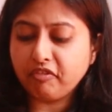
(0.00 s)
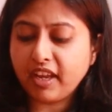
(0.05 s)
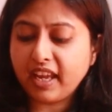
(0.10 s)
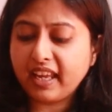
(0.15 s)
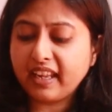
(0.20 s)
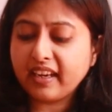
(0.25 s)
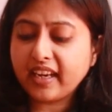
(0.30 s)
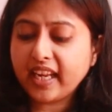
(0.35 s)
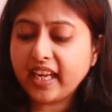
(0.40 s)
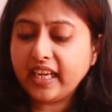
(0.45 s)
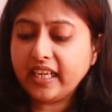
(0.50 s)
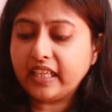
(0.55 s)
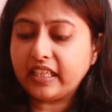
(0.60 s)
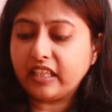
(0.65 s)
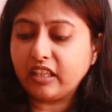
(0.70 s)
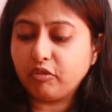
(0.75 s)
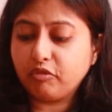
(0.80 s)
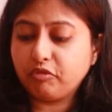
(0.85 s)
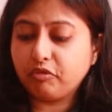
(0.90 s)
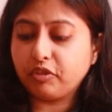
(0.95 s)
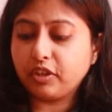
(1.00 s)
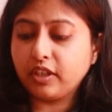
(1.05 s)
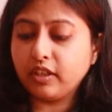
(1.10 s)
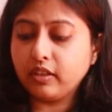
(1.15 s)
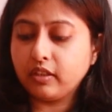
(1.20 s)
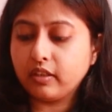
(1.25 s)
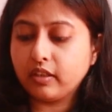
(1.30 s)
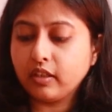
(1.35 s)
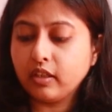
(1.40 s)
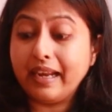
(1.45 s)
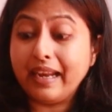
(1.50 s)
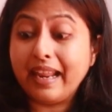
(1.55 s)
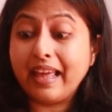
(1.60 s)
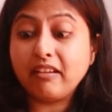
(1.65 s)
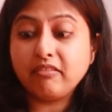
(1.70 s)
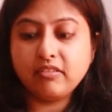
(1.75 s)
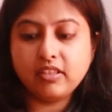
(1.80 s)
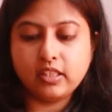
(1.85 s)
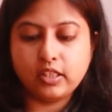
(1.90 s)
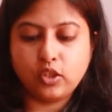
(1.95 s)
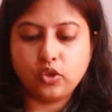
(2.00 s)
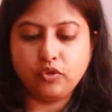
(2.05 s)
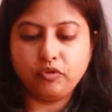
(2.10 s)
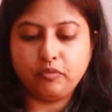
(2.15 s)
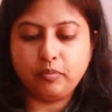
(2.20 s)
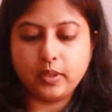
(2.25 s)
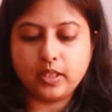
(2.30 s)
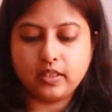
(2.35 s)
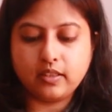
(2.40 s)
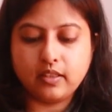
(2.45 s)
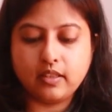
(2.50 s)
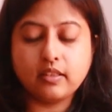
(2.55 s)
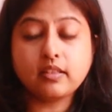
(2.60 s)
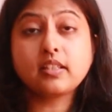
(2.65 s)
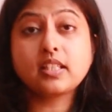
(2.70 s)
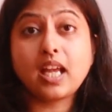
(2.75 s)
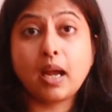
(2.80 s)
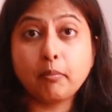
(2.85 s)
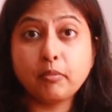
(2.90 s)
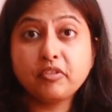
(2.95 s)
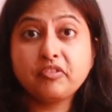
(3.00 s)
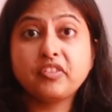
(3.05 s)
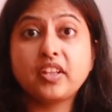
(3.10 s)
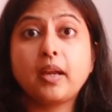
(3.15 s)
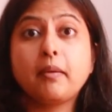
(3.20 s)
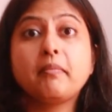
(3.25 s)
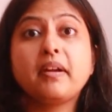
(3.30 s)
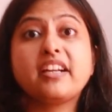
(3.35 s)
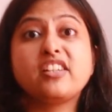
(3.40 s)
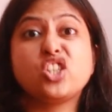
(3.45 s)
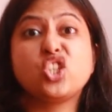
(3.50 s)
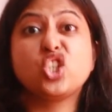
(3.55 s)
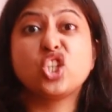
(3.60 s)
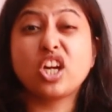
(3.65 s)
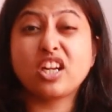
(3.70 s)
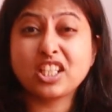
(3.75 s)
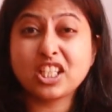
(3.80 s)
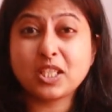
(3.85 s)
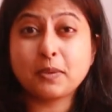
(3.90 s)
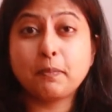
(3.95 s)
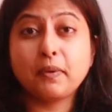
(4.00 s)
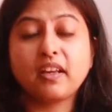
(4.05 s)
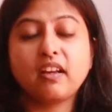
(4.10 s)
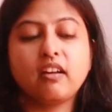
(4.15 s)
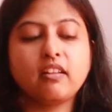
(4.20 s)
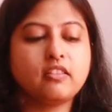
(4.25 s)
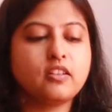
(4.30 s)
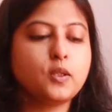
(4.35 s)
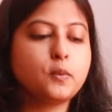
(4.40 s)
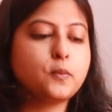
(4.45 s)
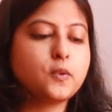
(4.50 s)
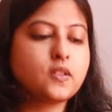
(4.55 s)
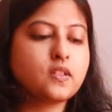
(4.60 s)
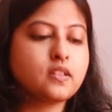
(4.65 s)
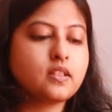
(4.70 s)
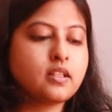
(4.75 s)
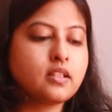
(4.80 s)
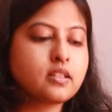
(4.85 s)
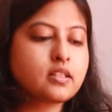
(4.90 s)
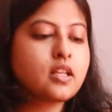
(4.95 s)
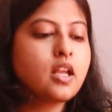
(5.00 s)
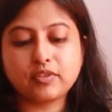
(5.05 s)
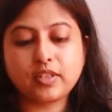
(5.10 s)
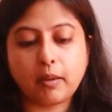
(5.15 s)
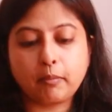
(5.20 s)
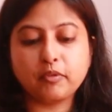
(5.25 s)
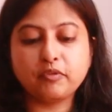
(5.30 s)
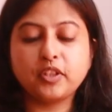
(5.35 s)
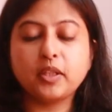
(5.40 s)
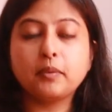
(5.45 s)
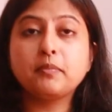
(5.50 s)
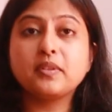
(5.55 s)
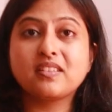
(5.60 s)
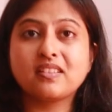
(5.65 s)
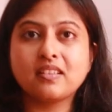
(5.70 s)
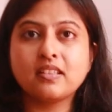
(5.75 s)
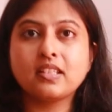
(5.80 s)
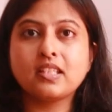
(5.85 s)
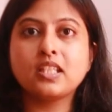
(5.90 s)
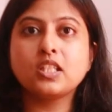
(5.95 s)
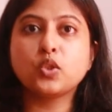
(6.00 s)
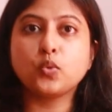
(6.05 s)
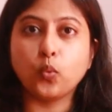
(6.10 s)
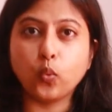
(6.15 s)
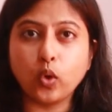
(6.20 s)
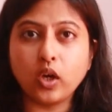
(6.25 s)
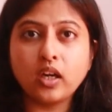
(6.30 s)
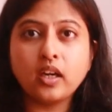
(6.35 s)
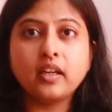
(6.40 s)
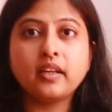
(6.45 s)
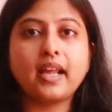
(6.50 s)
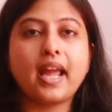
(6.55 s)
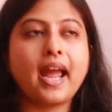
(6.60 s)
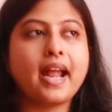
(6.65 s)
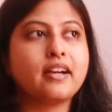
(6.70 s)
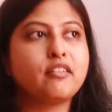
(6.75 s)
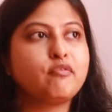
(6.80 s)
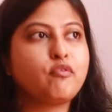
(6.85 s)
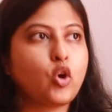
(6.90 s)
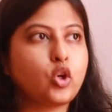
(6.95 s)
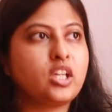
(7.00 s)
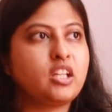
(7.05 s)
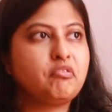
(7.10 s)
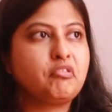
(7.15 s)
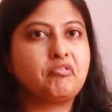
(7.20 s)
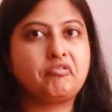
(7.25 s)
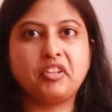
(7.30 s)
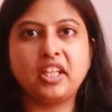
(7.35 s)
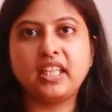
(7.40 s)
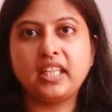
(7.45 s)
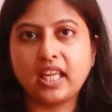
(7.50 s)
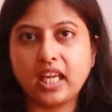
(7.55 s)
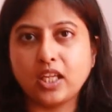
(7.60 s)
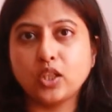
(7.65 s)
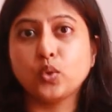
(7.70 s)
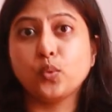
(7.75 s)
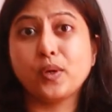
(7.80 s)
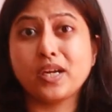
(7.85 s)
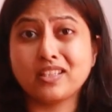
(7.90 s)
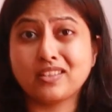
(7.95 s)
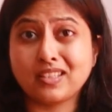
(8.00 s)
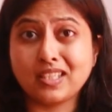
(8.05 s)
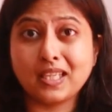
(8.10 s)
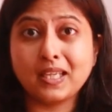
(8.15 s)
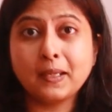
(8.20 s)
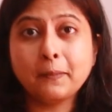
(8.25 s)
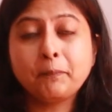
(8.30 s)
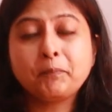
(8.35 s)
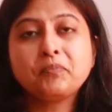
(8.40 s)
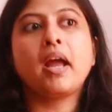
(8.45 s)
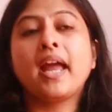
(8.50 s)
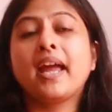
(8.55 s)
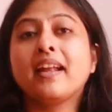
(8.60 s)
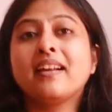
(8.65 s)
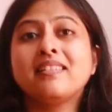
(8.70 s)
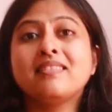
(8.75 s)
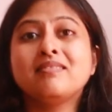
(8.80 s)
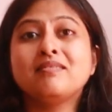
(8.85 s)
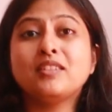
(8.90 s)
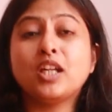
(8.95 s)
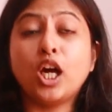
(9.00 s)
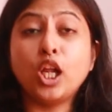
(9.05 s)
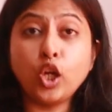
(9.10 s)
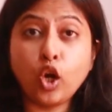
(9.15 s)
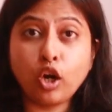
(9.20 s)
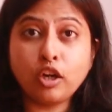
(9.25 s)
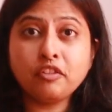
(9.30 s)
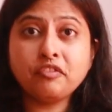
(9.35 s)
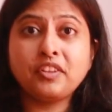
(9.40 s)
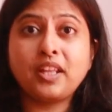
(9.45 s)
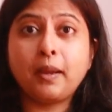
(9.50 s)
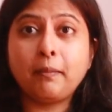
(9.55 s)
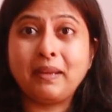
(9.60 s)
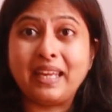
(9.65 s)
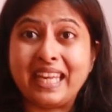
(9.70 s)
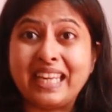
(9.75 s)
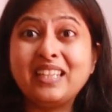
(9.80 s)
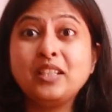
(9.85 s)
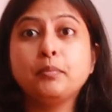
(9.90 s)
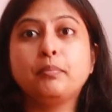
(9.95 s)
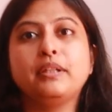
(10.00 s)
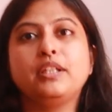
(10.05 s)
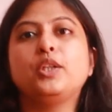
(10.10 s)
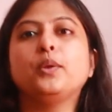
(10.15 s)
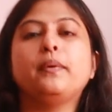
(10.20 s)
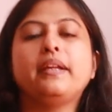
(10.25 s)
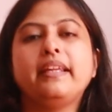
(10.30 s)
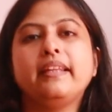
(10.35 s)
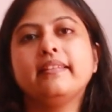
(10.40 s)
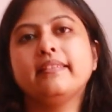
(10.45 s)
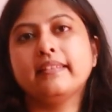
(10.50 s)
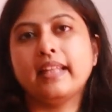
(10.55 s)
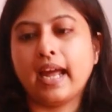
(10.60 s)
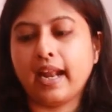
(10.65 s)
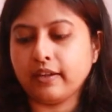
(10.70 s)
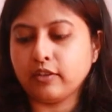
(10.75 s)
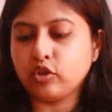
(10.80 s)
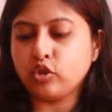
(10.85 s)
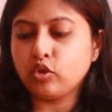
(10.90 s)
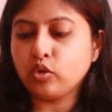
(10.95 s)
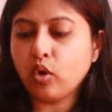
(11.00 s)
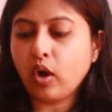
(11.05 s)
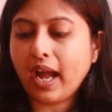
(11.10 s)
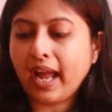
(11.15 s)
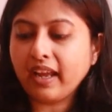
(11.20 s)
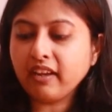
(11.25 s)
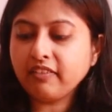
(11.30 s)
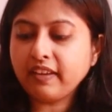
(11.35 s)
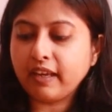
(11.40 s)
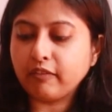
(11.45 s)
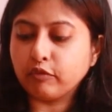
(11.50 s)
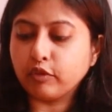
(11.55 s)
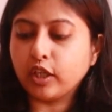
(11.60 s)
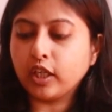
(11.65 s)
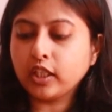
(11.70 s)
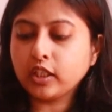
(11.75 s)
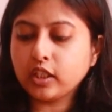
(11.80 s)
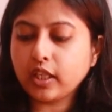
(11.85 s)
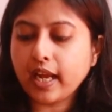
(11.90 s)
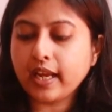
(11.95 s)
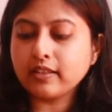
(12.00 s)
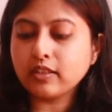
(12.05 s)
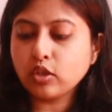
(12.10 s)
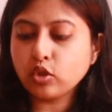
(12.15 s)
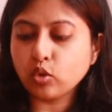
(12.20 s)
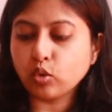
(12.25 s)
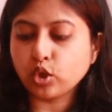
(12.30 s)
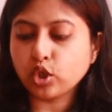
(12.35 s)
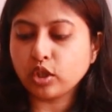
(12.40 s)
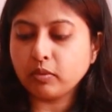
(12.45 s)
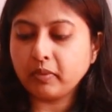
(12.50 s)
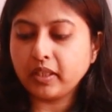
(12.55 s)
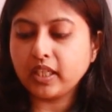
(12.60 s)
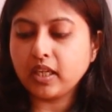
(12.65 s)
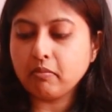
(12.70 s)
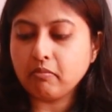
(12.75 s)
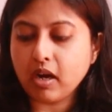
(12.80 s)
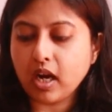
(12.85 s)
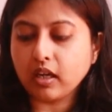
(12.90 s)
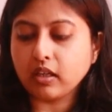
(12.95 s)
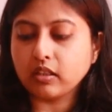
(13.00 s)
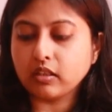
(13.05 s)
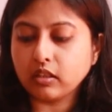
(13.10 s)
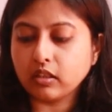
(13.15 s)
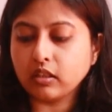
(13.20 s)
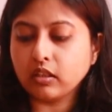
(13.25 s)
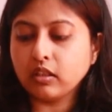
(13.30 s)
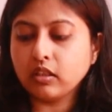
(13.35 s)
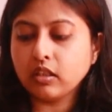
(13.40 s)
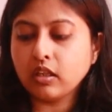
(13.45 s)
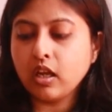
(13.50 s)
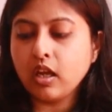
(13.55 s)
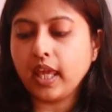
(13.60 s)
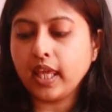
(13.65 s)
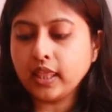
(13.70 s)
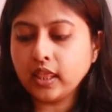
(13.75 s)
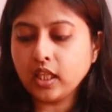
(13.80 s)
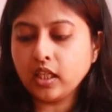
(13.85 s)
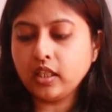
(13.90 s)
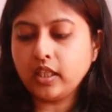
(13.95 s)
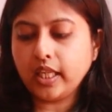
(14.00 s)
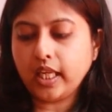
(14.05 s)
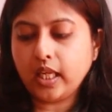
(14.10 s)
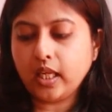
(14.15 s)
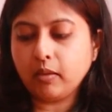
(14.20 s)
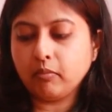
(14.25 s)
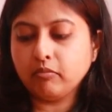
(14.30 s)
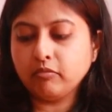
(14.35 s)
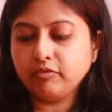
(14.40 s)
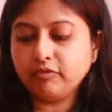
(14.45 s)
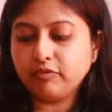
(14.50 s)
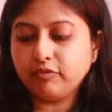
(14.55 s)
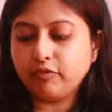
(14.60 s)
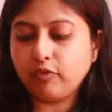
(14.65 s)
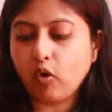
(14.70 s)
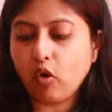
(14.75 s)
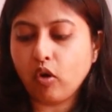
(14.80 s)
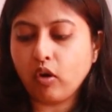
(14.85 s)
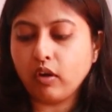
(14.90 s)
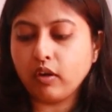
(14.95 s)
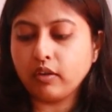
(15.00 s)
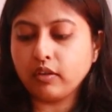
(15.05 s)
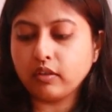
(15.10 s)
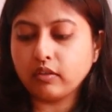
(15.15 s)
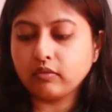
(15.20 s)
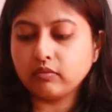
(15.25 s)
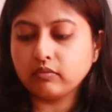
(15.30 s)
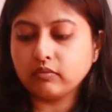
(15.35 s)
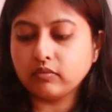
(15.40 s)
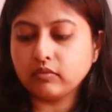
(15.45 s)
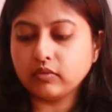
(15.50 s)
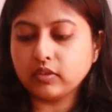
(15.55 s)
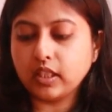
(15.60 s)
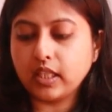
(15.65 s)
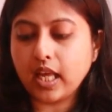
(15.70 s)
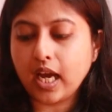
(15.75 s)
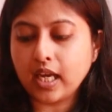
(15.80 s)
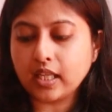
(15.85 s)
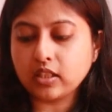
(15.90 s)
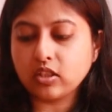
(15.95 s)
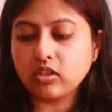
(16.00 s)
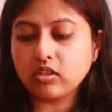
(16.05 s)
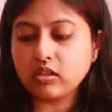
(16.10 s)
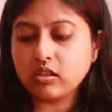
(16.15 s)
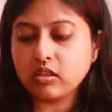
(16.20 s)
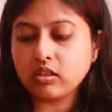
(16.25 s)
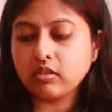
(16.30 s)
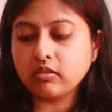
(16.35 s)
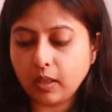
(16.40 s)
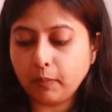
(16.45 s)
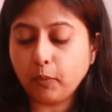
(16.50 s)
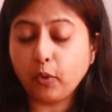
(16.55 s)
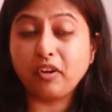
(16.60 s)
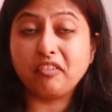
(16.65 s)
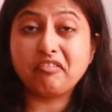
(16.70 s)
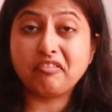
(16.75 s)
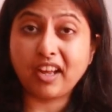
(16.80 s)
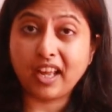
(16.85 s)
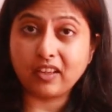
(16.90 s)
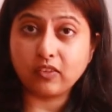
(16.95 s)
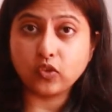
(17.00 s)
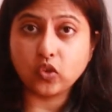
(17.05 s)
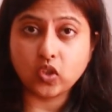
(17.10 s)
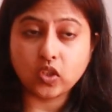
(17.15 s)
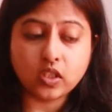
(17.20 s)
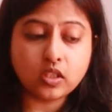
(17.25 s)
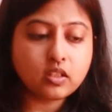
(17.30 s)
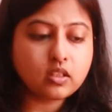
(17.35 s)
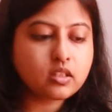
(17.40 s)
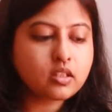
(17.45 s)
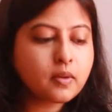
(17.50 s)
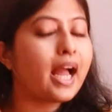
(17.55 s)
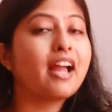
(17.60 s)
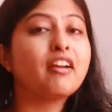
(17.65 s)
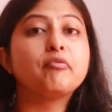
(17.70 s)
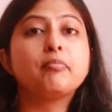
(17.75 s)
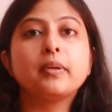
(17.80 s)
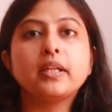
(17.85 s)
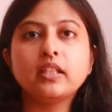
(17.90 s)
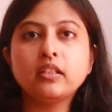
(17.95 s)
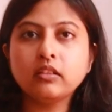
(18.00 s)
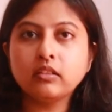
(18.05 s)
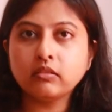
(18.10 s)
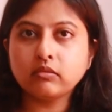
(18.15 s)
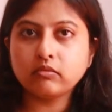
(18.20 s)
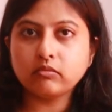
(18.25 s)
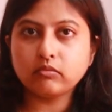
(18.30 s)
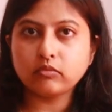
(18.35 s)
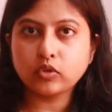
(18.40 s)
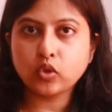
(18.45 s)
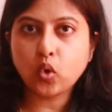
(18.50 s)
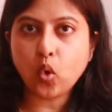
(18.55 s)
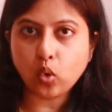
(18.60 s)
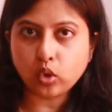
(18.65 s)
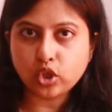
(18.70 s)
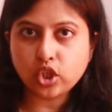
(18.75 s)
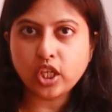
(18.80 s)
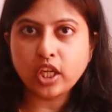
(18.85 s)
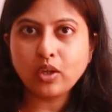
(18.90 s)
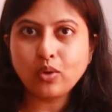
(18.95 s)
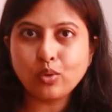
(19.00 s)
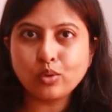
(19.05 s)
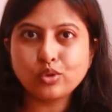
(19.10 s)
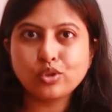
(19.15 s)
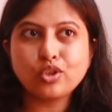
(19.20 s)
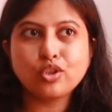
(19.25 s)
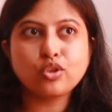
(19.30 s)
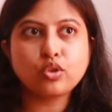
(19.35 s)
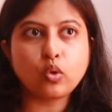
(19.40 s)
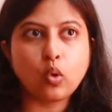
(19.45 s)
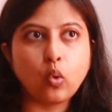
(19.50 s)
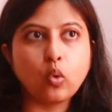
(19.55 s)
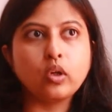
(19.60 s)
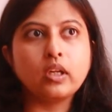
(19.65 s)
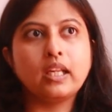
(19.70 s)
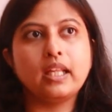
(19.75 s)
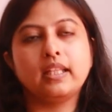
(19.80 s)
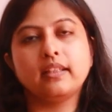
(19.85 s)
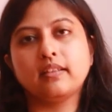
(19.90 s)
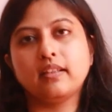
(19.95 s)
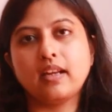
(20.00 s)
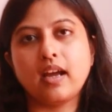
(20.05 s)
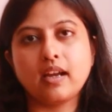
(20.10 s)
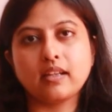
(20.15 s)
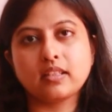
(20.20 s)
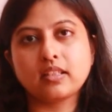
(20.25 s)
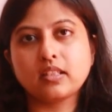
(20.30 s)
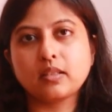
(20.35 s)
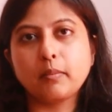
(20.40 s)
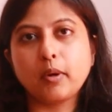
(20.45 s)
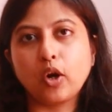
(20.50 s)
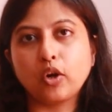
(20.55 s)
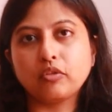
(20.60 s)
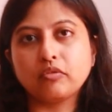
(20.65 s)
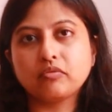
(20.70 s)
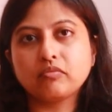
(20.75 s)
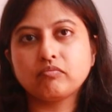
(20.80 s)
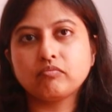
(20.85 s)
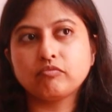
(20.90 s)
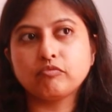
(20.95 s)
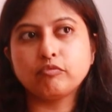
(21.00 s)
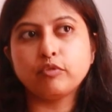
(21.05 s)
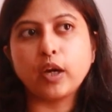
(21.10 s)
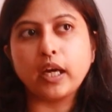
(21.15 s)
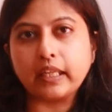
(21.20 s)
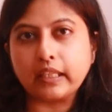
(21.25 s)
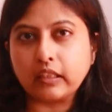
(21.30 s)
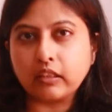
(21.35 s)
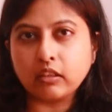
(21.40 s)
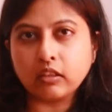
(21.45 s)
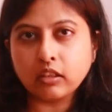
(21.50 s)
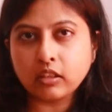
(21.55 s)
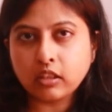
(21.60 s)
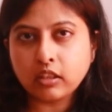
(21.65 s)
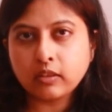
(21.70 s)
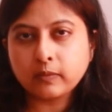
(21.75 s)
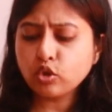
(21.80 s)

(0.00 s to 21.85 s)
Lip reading: very different levels of business. Some of them had just begun their business. Some of their businesses were at 40-50K USD, and a lot of them in between that. So I've worked as a social media marketer in the team for the last 3.5 years. I've been coaching coaches only in the last about 1 year.